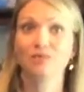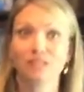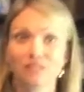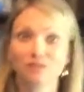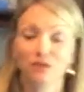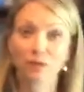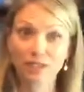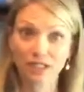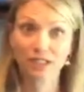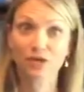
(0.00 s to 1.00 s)
I wanted to give you a
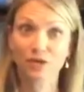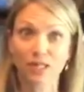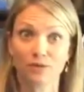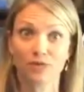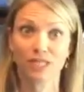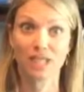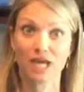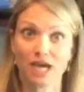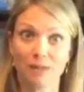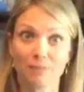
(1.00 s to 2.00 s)
really quick
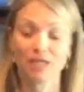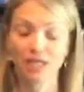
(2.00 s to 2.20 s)
recap